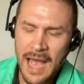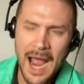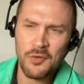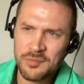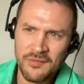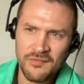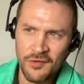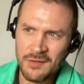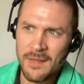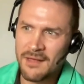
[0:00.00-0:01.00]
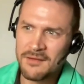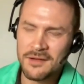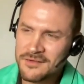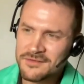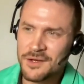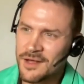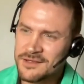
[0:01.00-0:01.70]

I would prefer the mailing list. You know,